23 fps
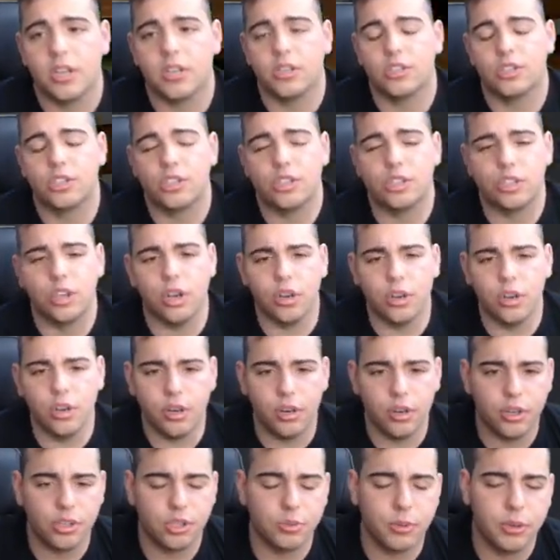
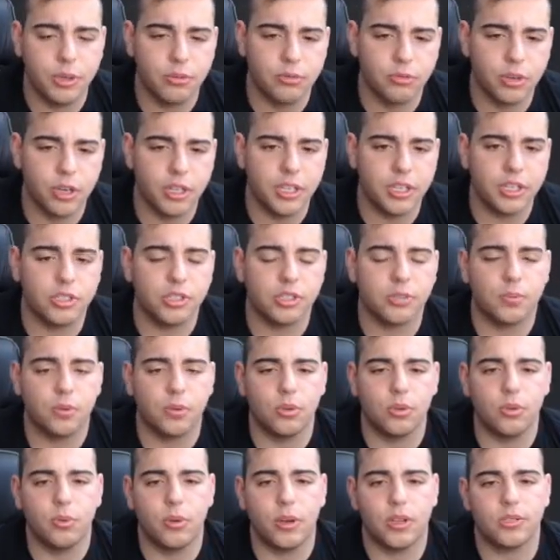Sheesh, we really just
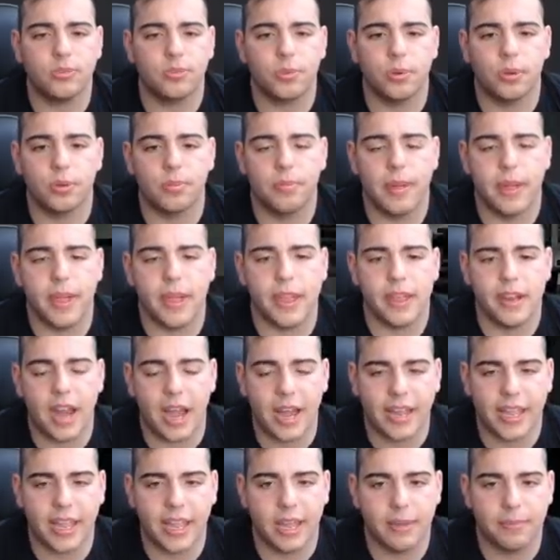pulled Westbrook, man.
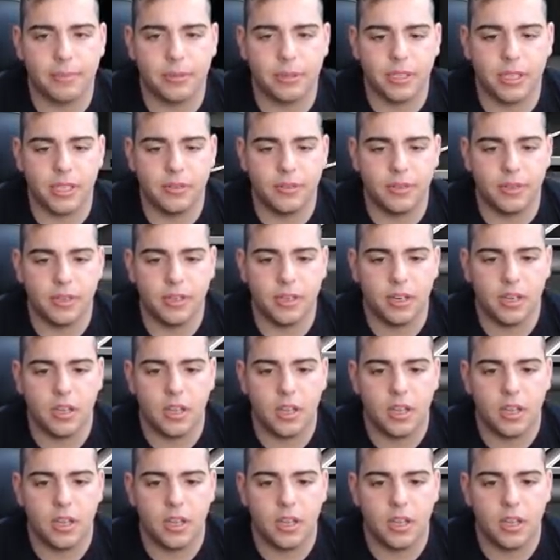I can't believe it.